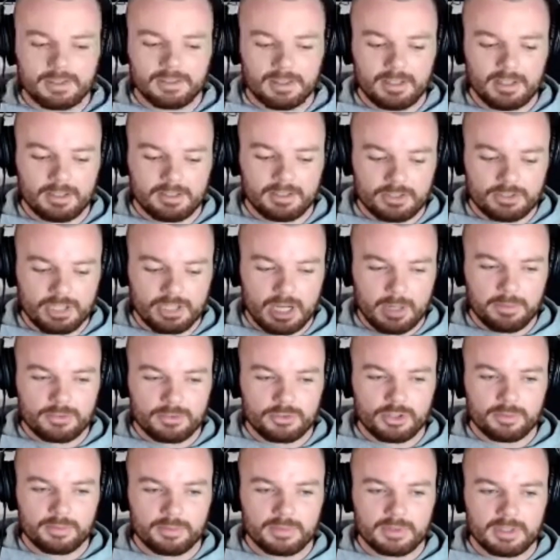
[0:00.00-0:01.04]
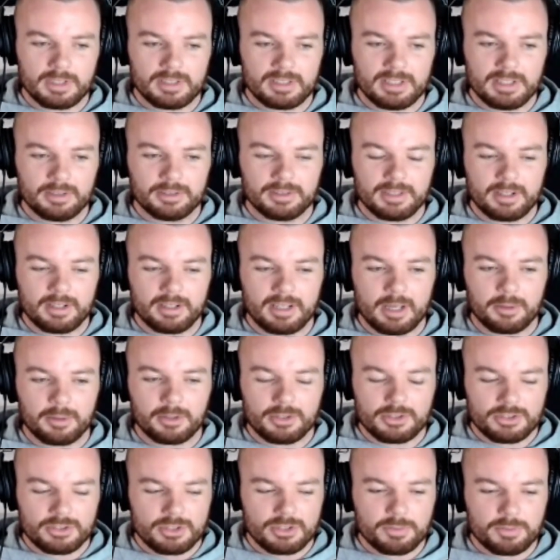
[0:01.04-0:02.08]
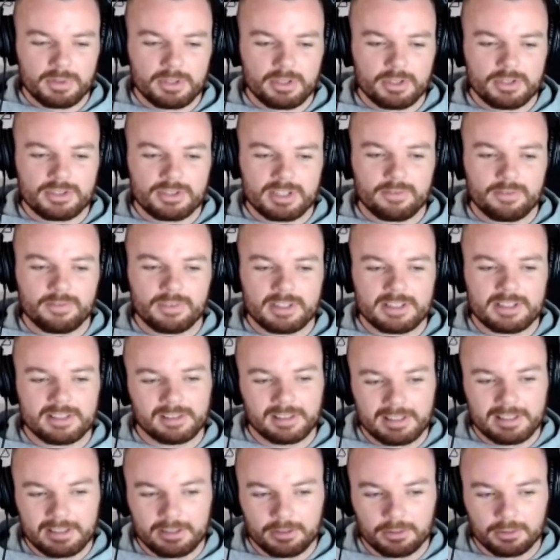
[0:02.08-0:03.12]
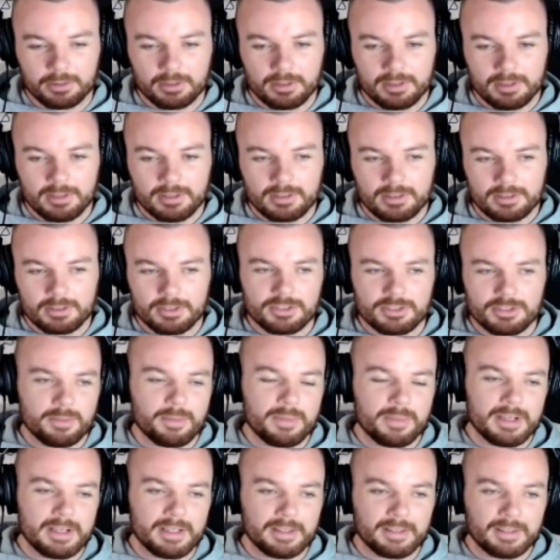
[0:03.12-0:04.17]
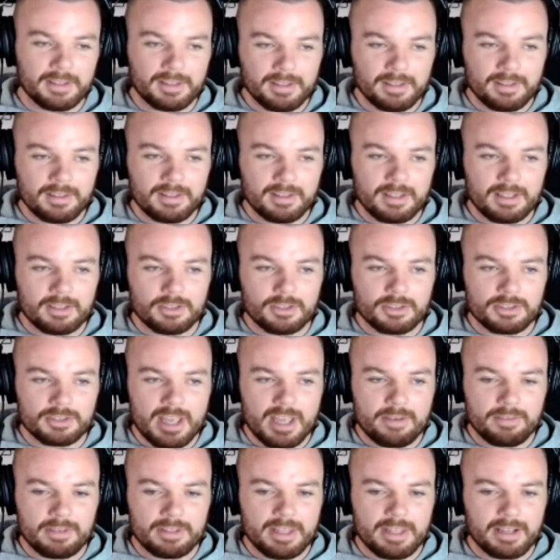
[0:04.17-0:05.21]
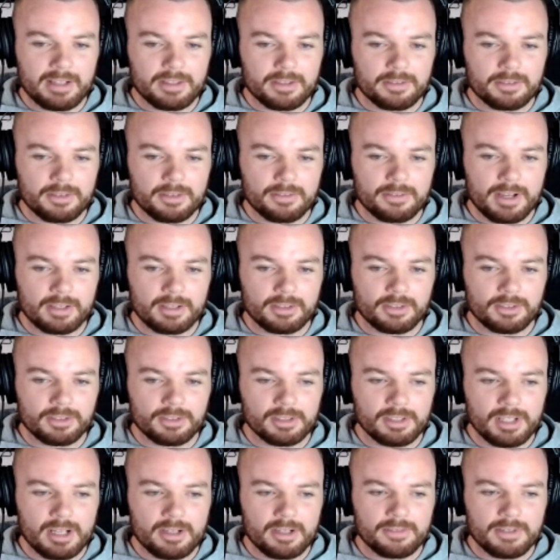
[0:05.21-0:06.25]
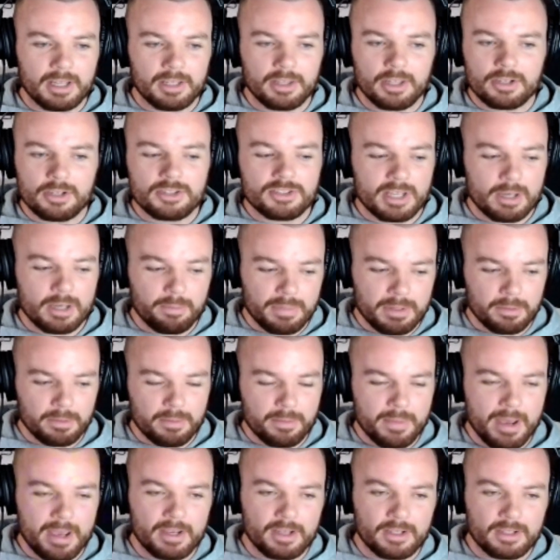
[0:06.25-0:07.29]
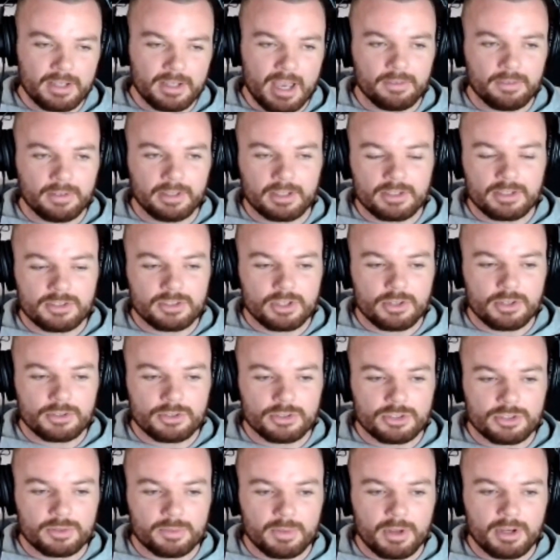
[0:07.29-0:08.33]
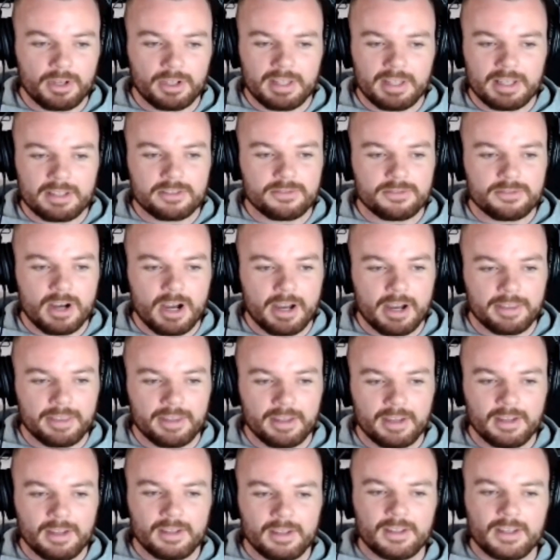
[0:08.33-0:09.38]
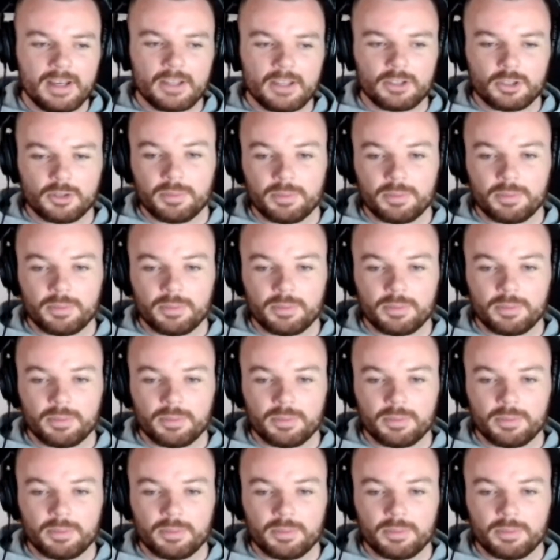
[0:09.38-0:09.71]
it just comes from the guilt that comes because just because something's legal doesn't mean it doesn't have a negative effect on your life. I know some people may have like a social smoke, and that's fine. I do